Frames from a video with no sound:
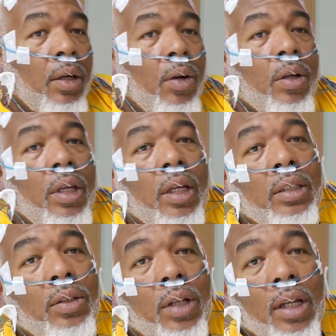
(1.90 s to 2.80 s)
Okay,
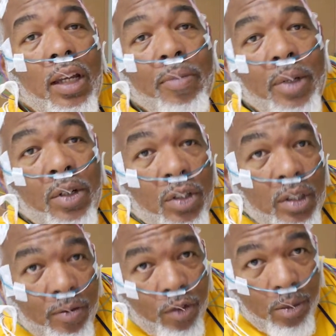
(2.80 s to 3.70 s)
so like I've been hooked
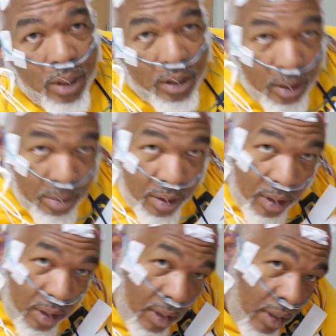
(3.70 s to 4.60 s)
up for my sleep study, and